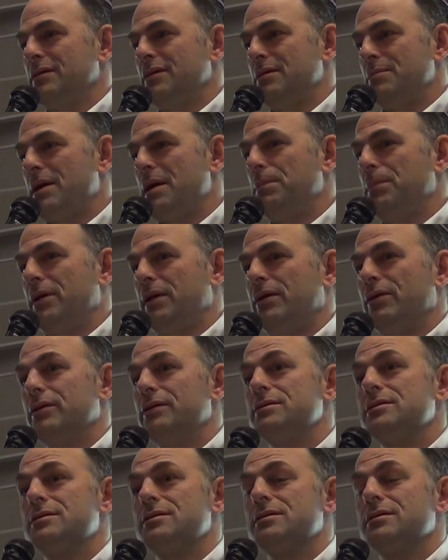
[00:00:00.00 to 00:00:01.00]
that my
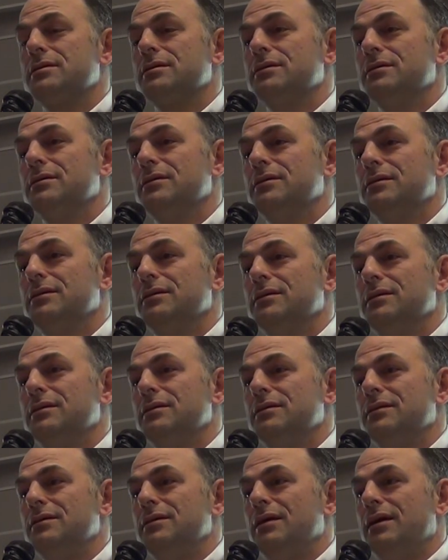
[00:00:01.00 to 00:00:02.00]
parents
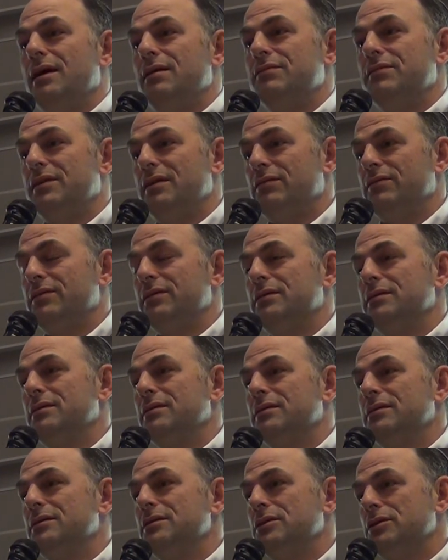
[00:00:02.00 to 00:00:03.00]
have given
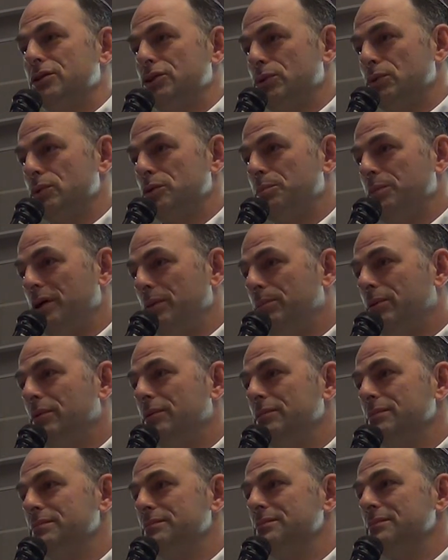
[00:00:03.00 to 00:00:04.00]
to the Jewish
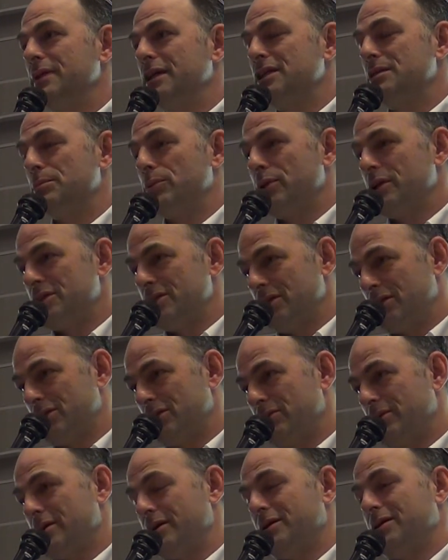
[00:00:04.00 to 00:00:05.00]
people and to Mercy
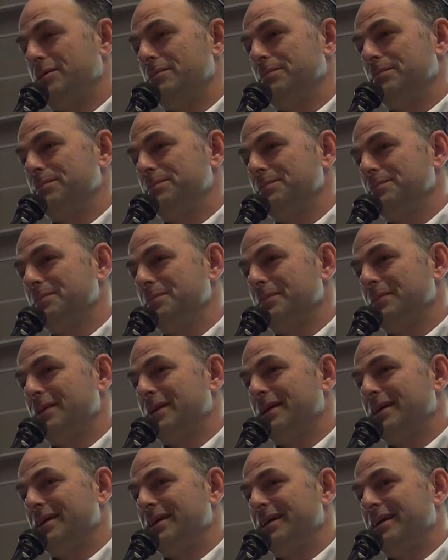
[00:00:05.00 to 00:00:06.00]
Israel.
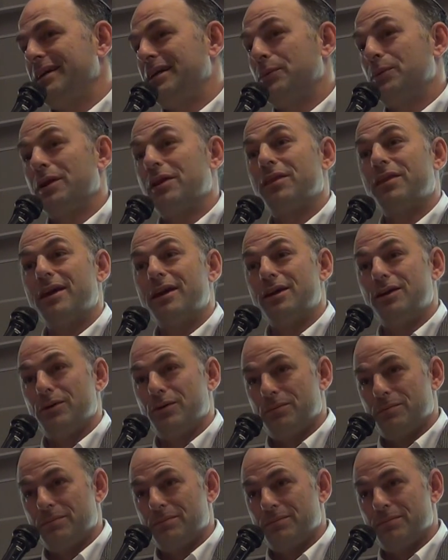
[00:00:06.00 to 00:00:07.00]
And I want to thank
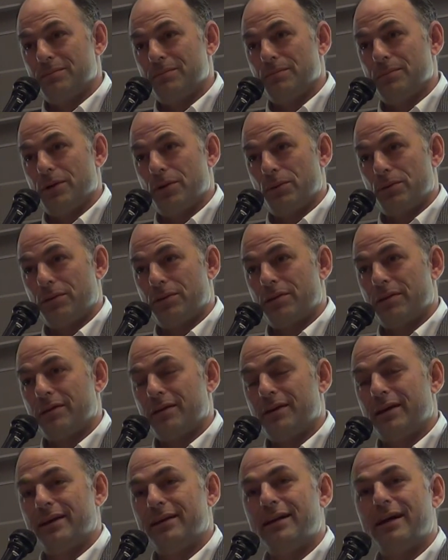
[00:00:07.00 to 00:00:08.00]
you both.
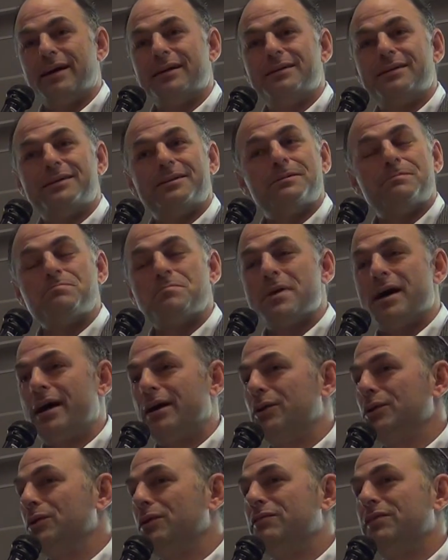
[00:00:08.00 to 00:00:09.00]
And I
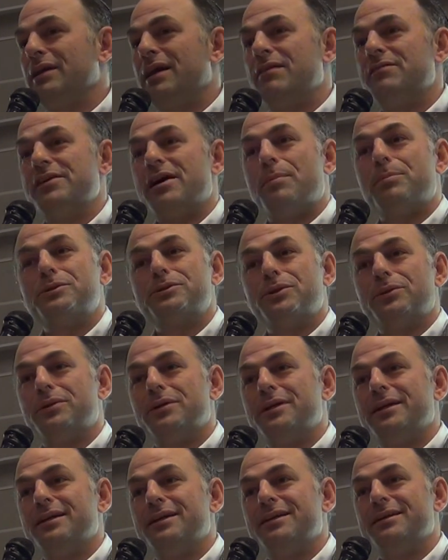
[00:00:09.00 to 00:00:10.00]
don't know if I'll have the
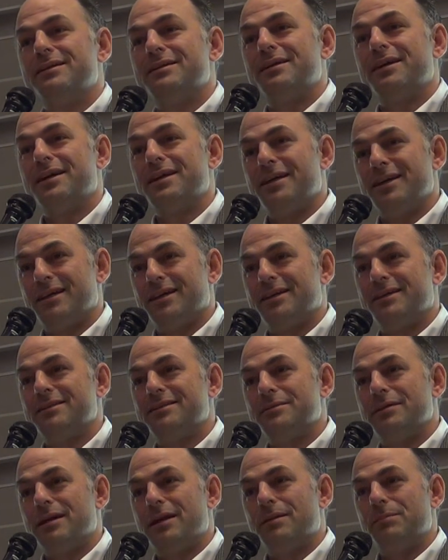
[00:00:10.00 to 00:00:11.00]
opportunity again
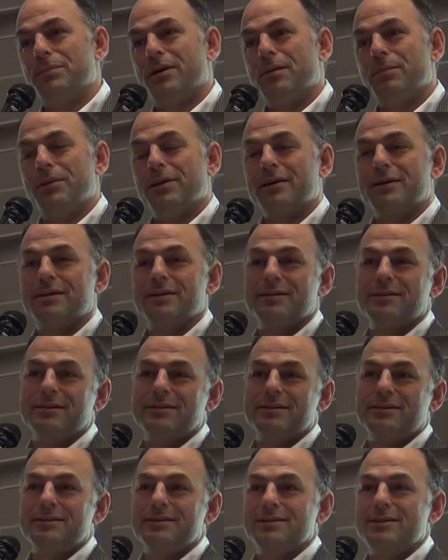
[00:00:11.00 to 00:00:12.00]
in public
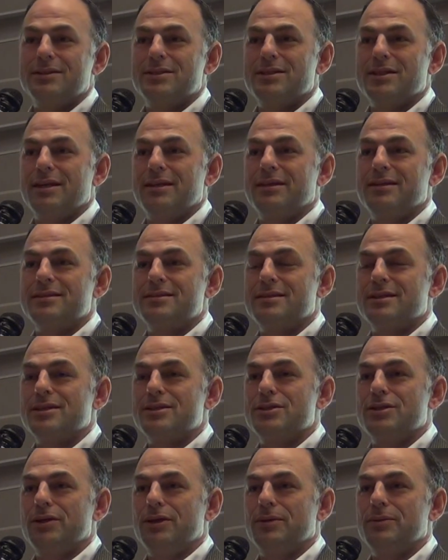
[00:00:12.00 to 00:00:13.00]
to say these
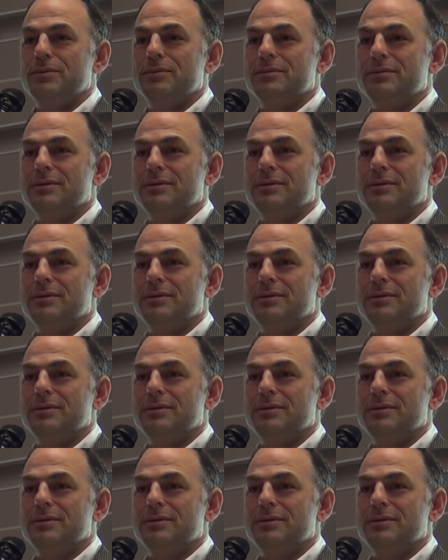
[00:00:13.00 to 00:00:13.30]
things to you.